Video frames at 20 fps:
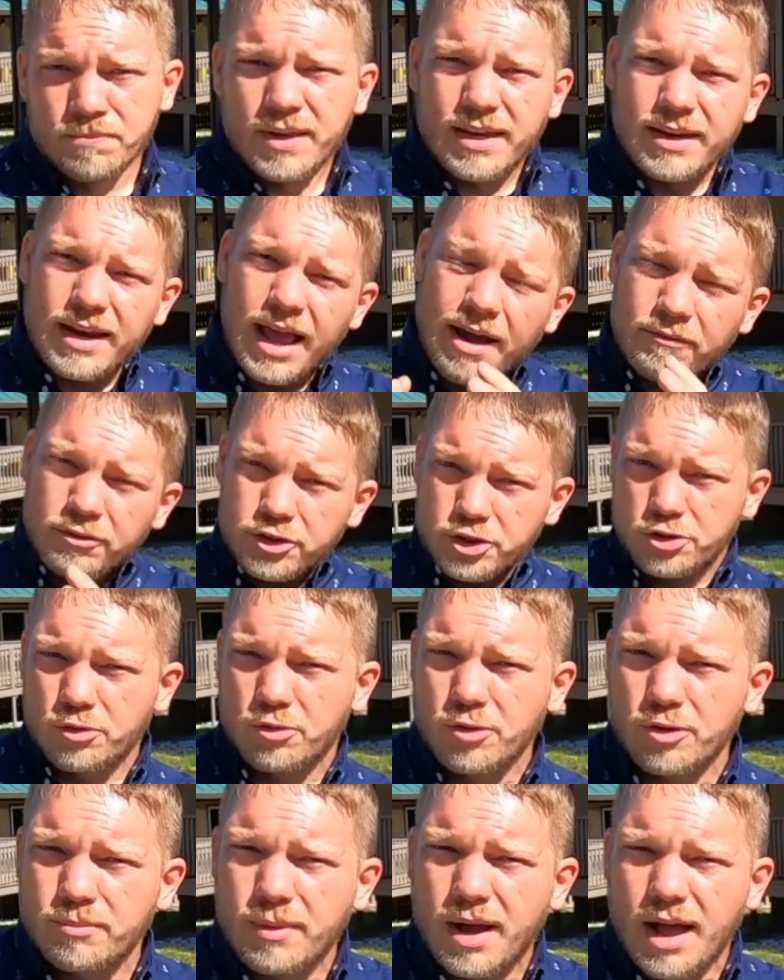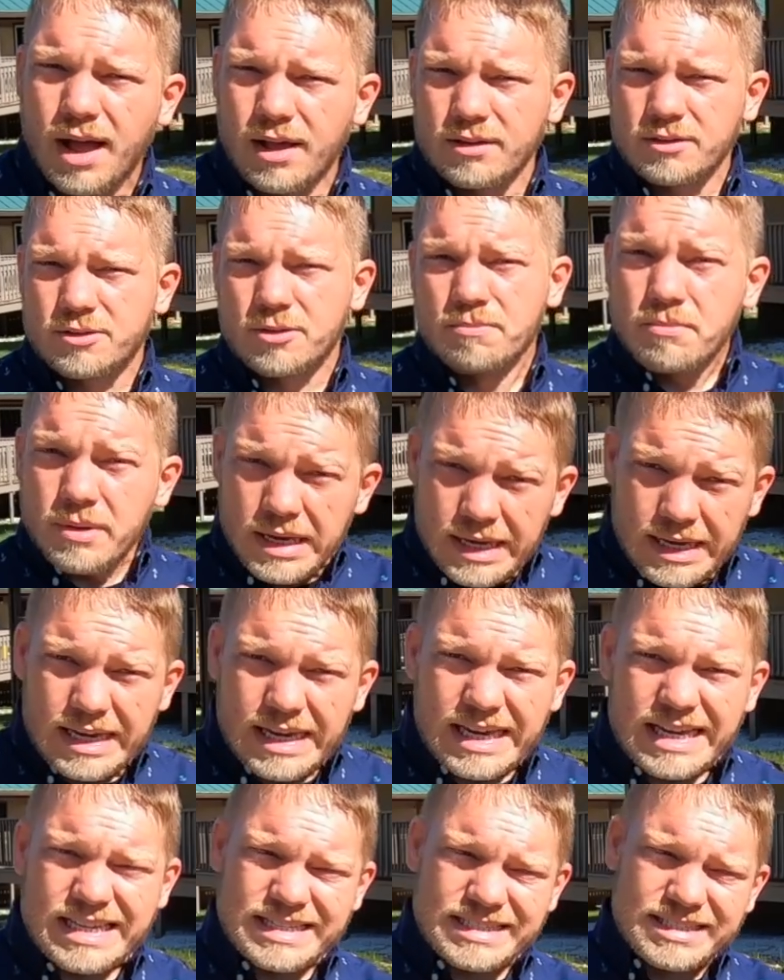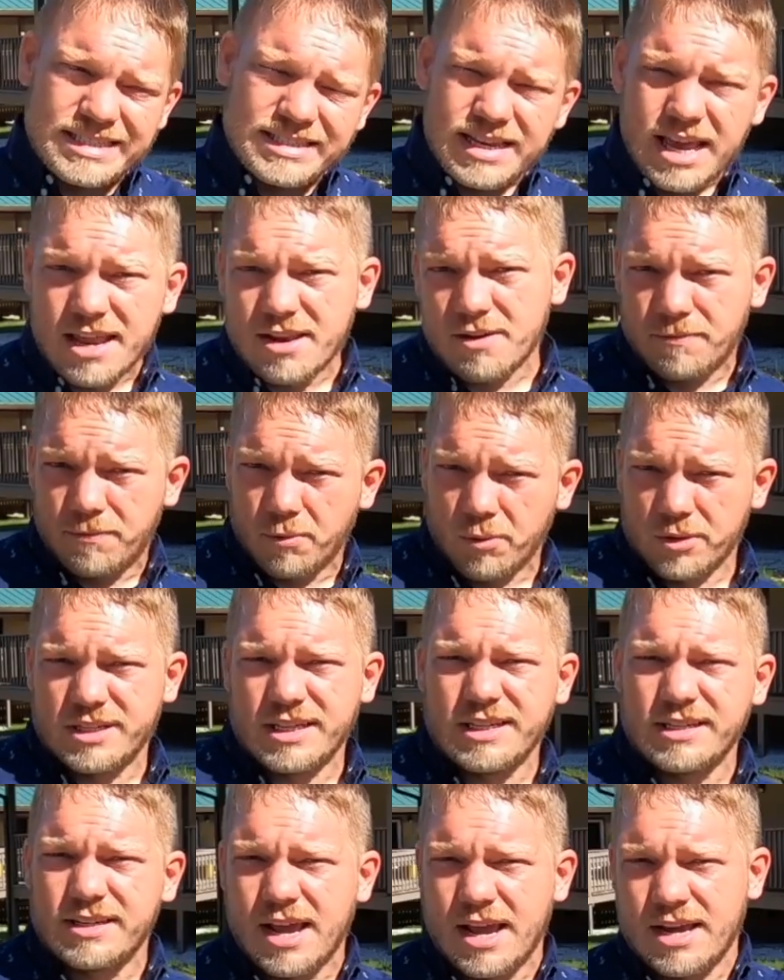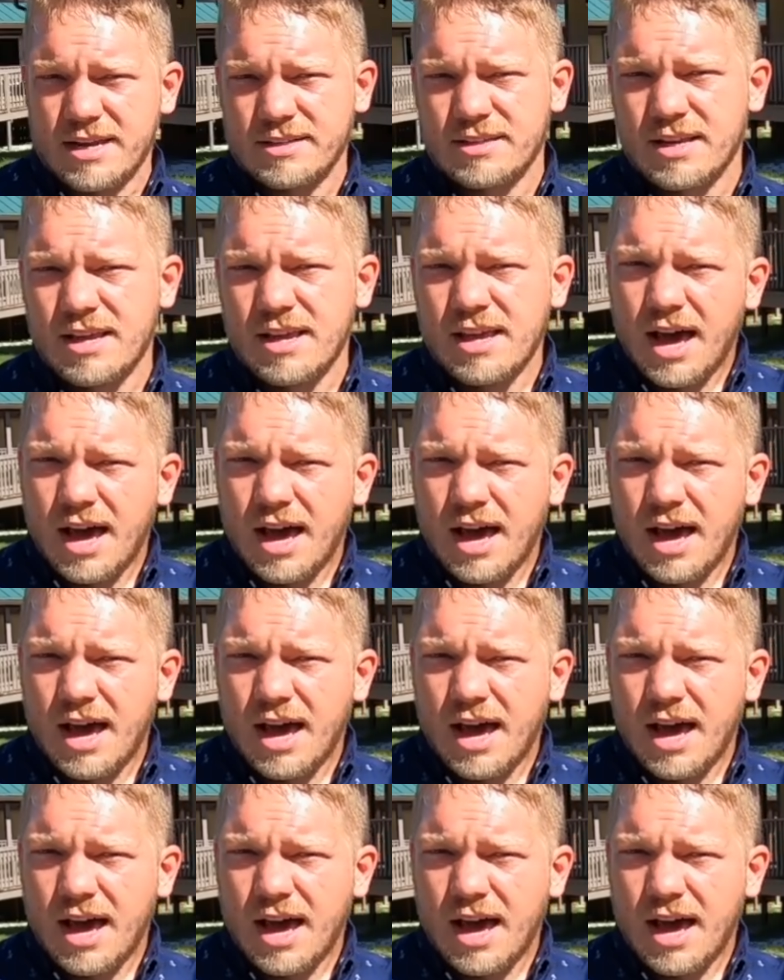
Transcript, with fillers: An average storm to me is 10 to 14 days.